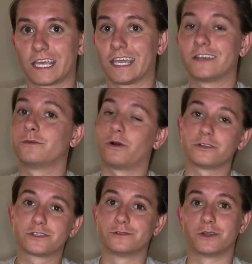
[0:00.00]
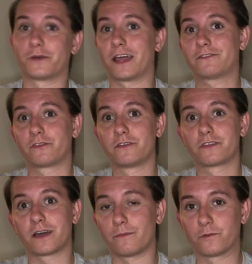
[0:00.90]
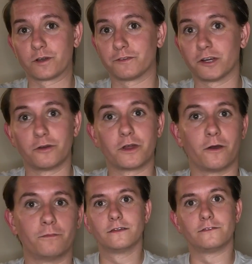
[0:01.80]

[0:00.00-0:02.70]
And you also don't have to leave the comfort of your own home.